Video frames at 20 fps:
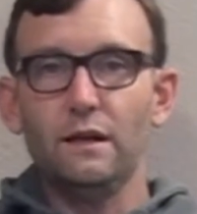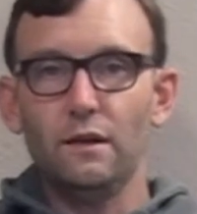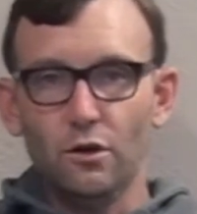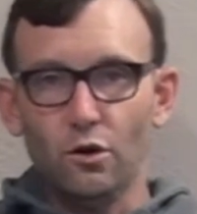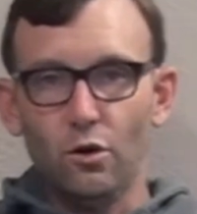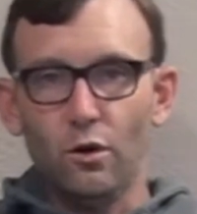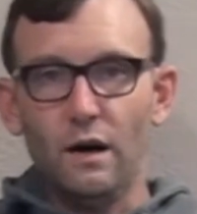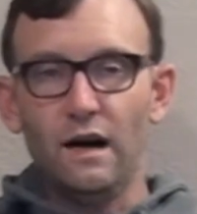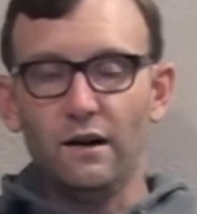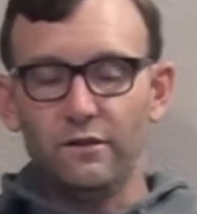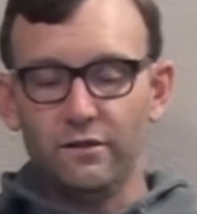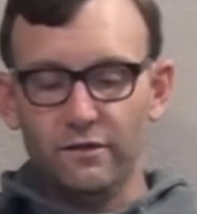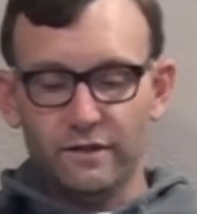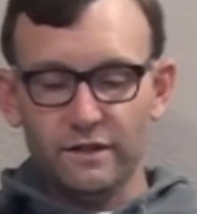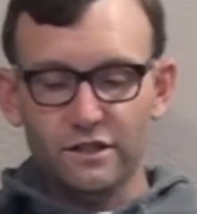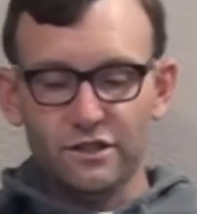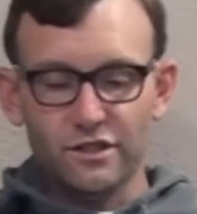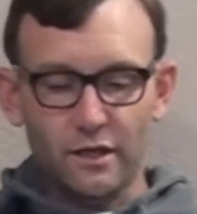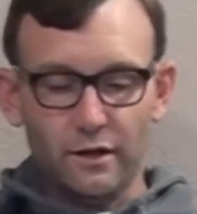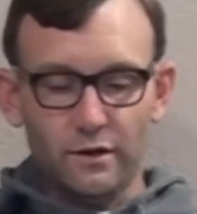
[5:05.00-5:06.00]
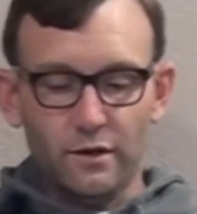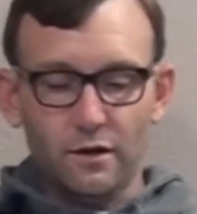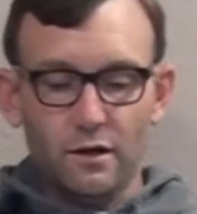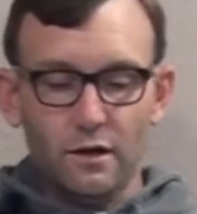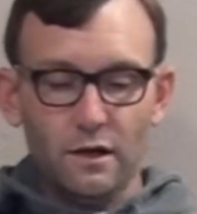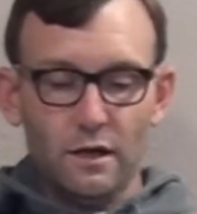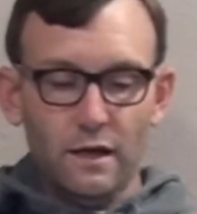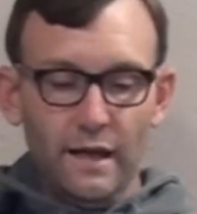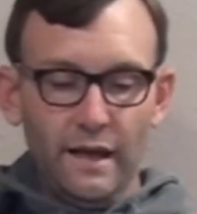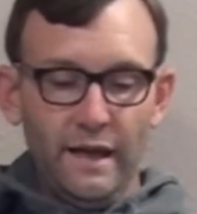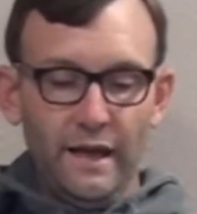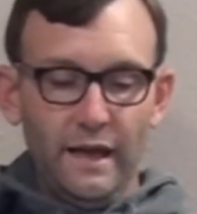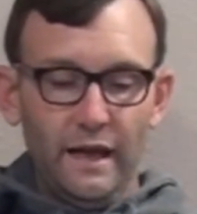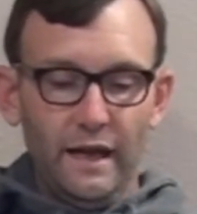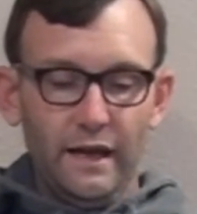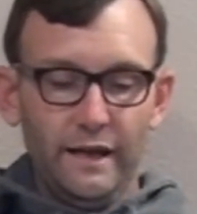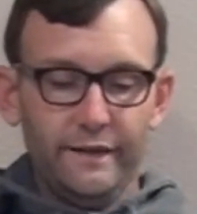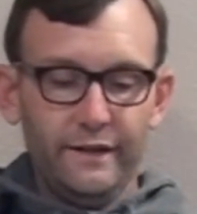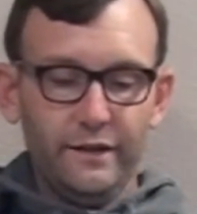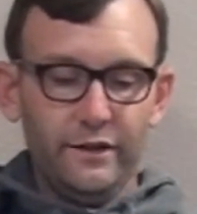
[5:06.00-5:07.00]
off of each other.
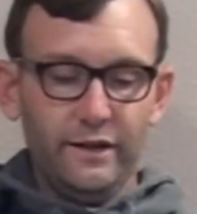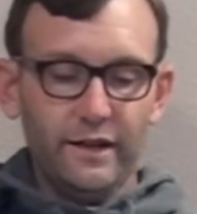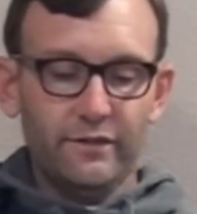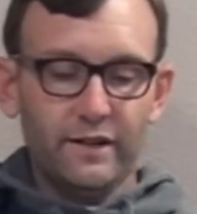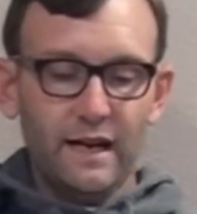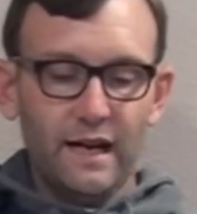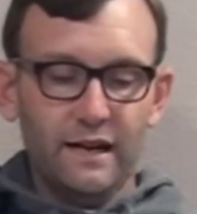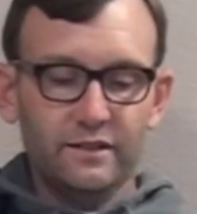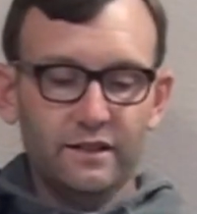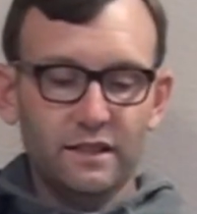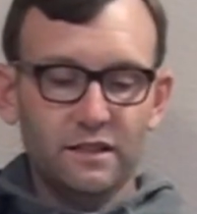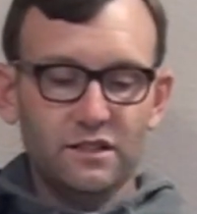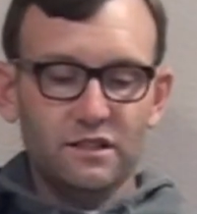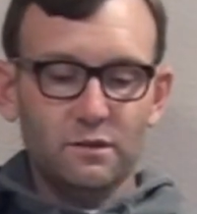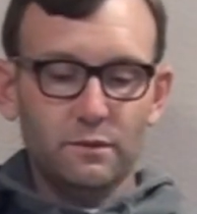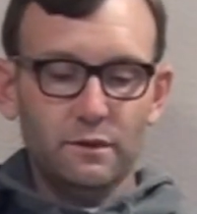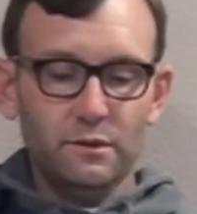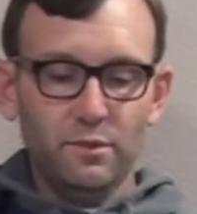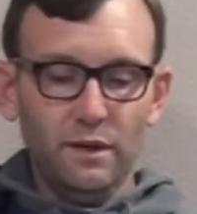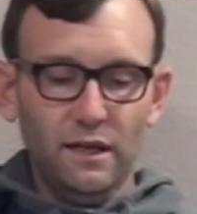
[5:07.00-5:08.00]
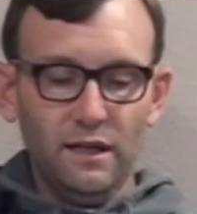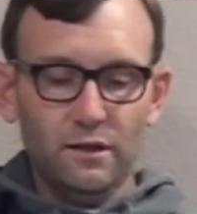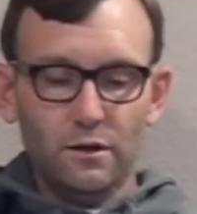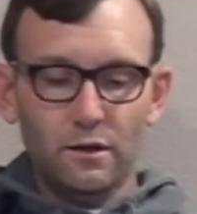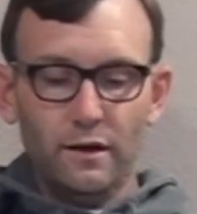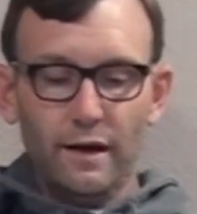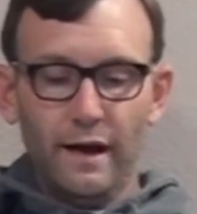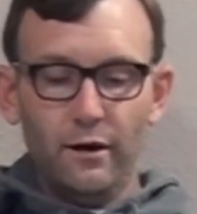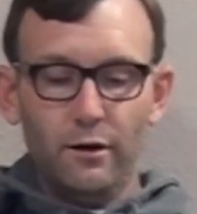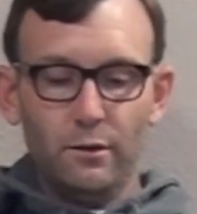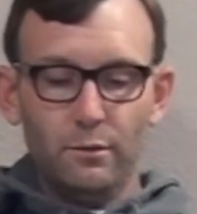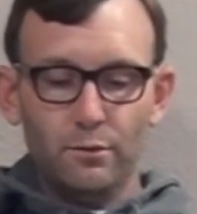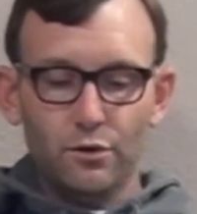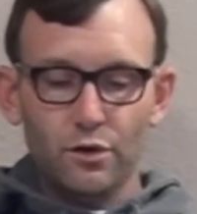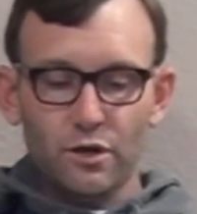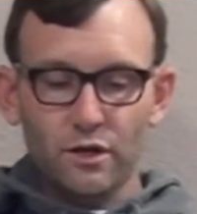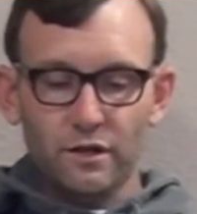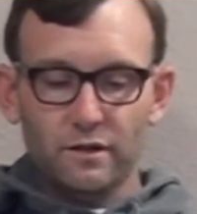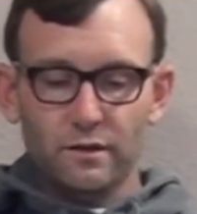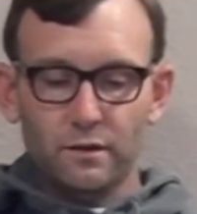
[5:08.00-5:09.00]
And then you have guys like Jimmy Butler, Aaron
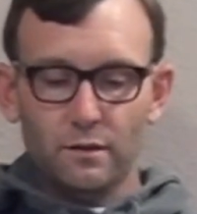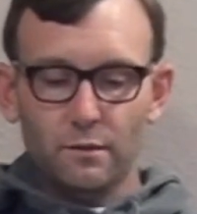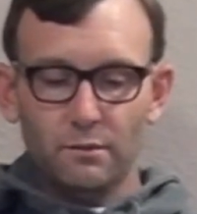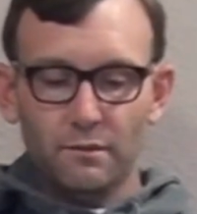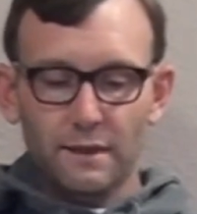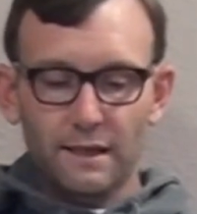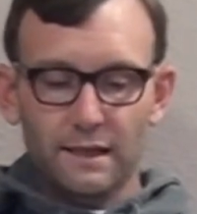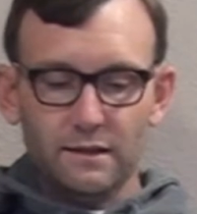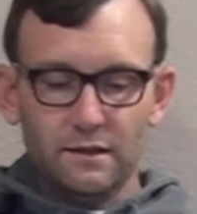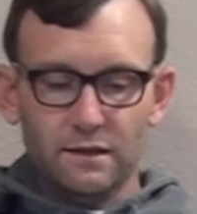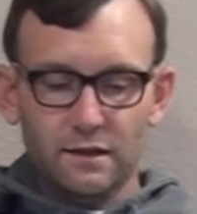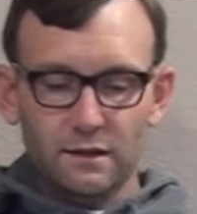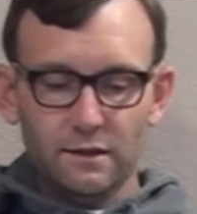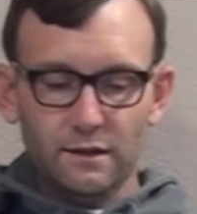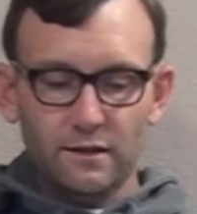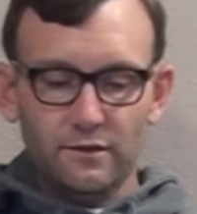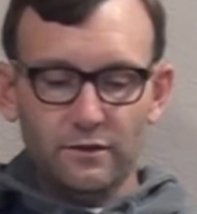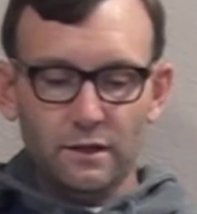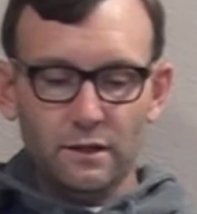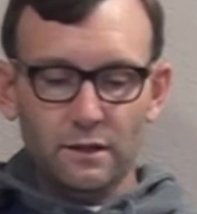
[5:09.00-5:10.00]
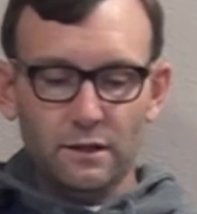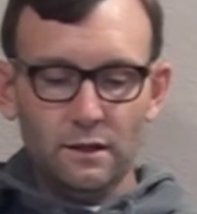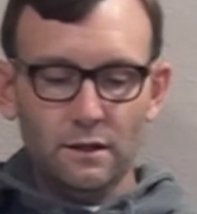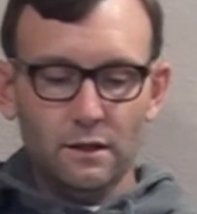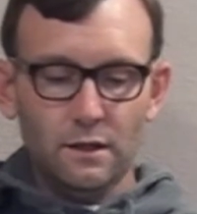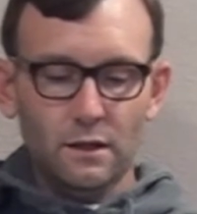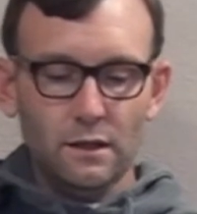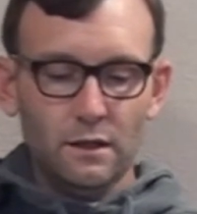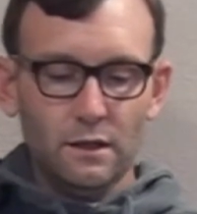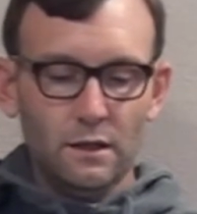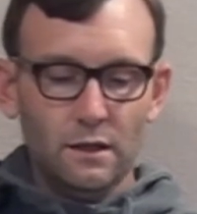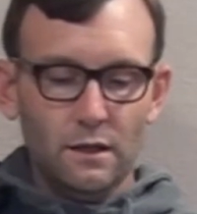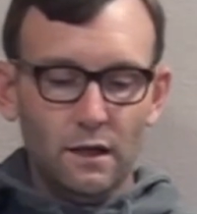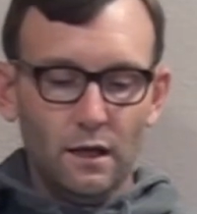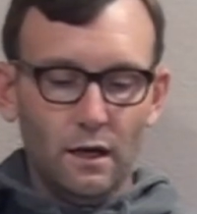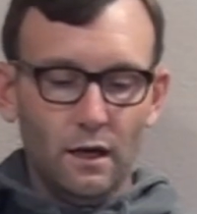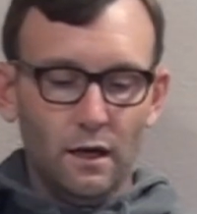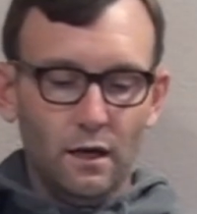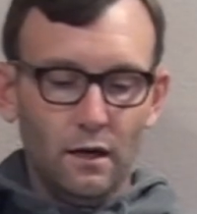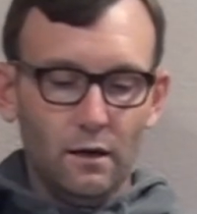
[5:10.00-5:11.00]
Brooks, Mike Dunleavy,
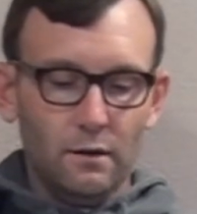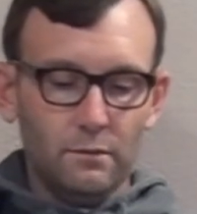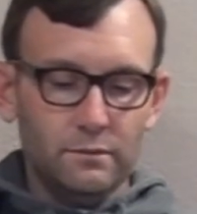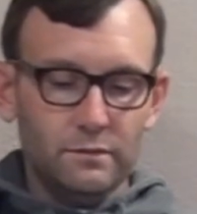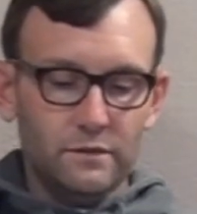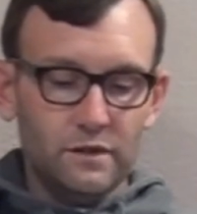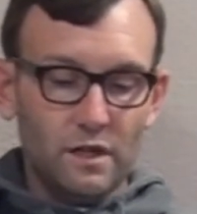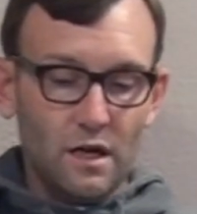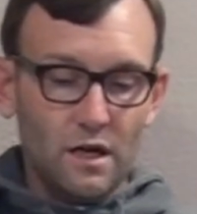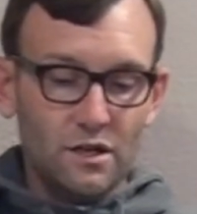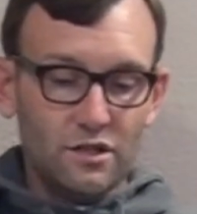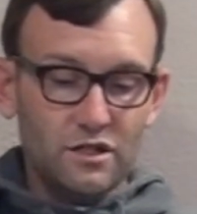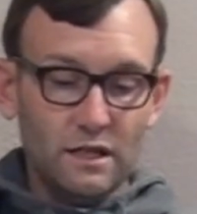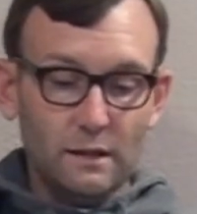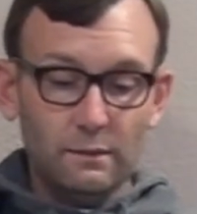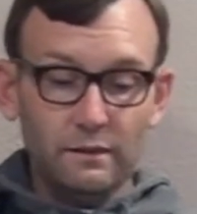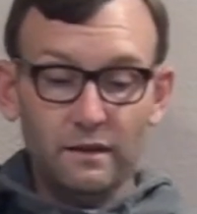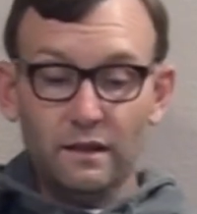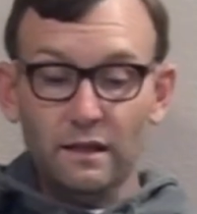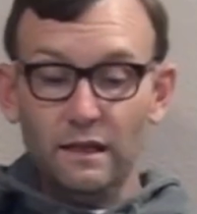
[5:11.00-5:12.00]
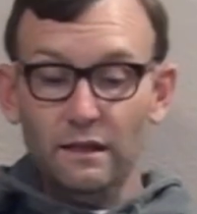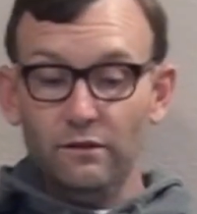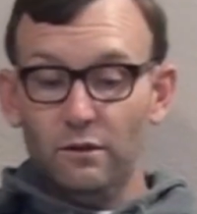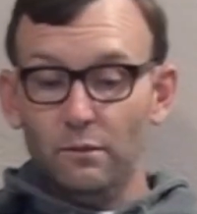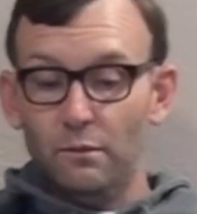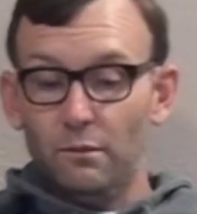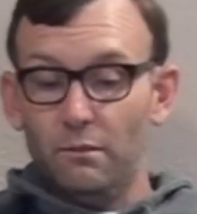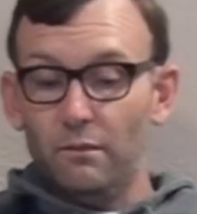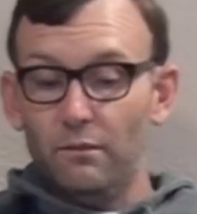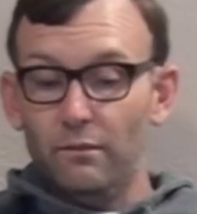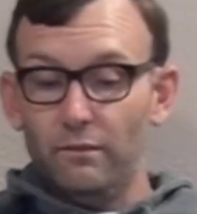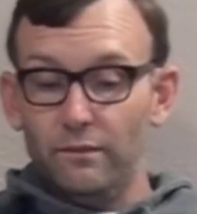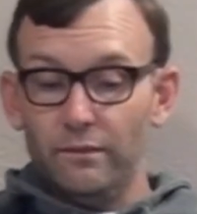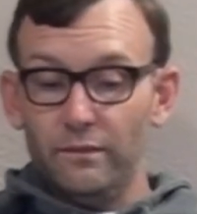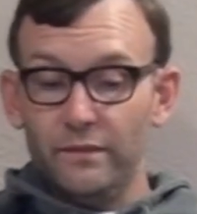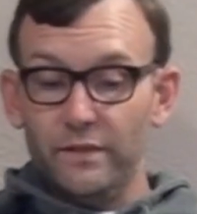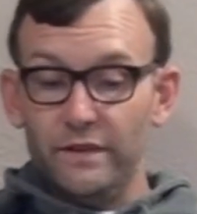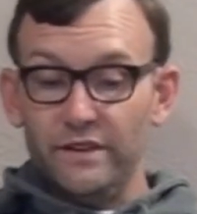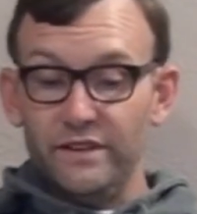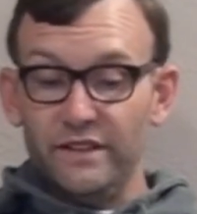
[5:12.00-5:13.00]
Taj Gibson, even
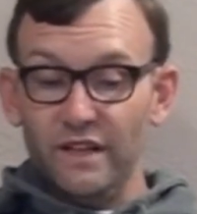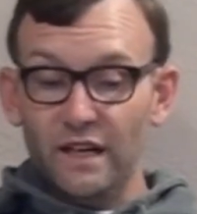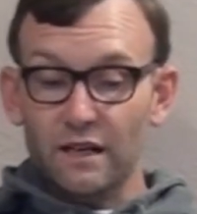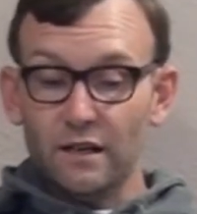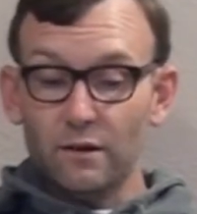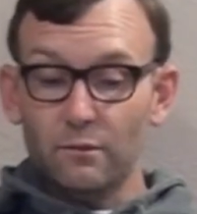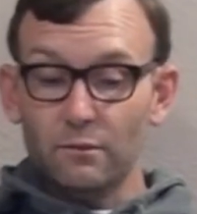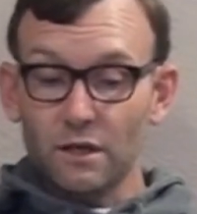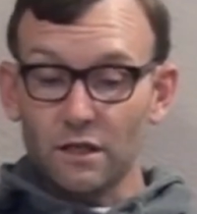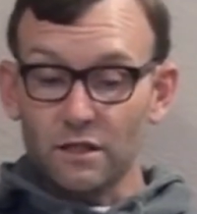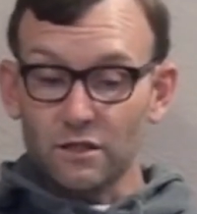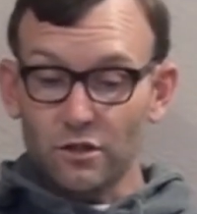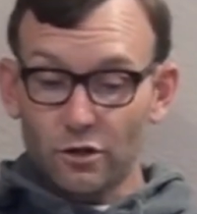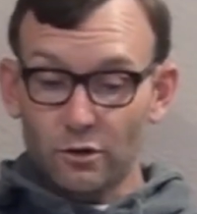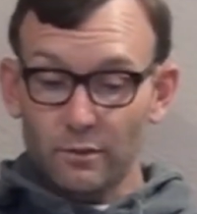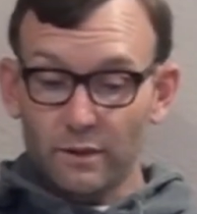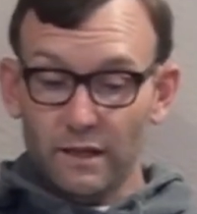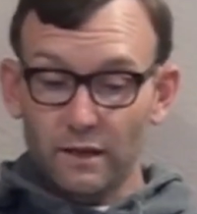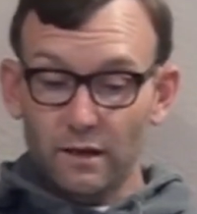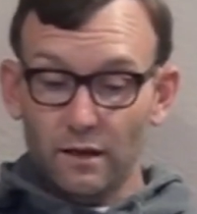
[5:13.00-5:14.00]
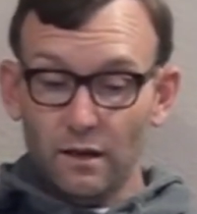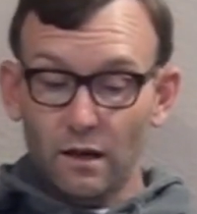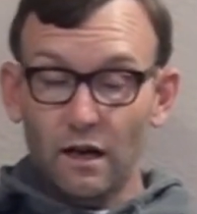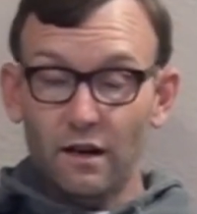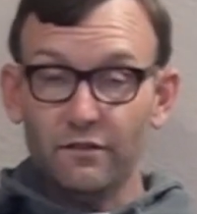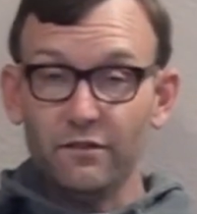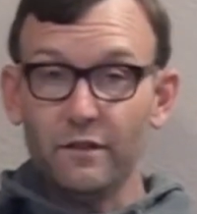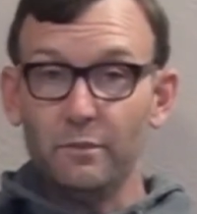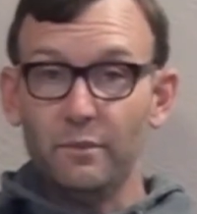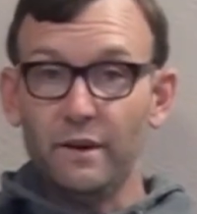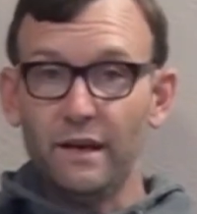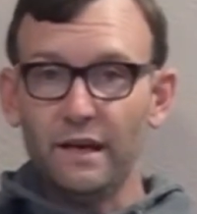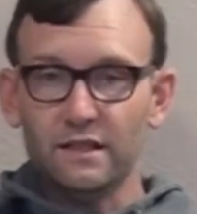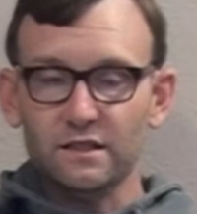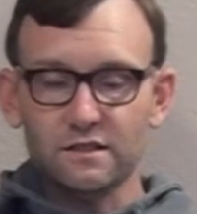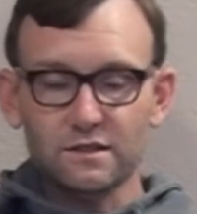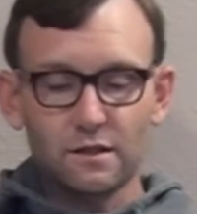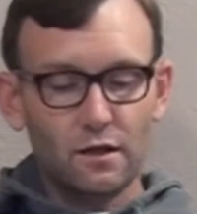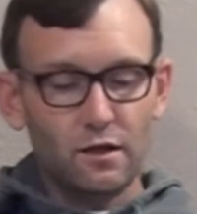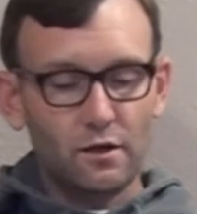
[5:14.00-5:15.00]
Doug McDermott off the bench.
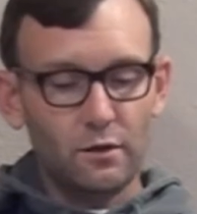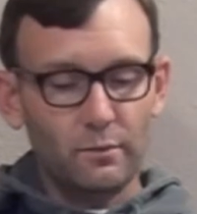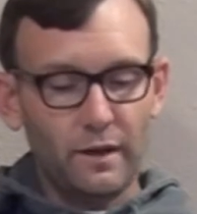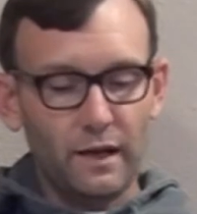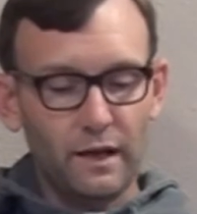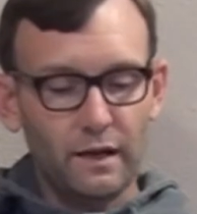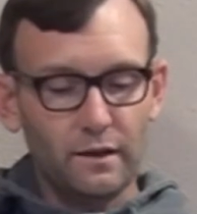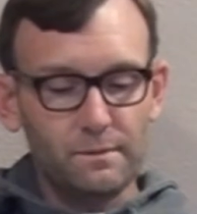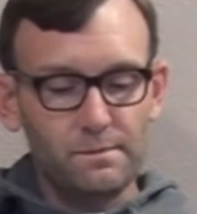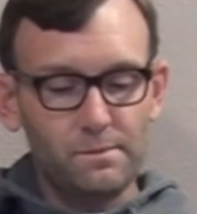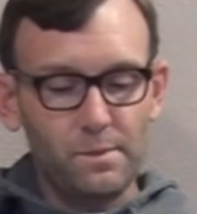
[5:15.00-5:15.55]
Oh man,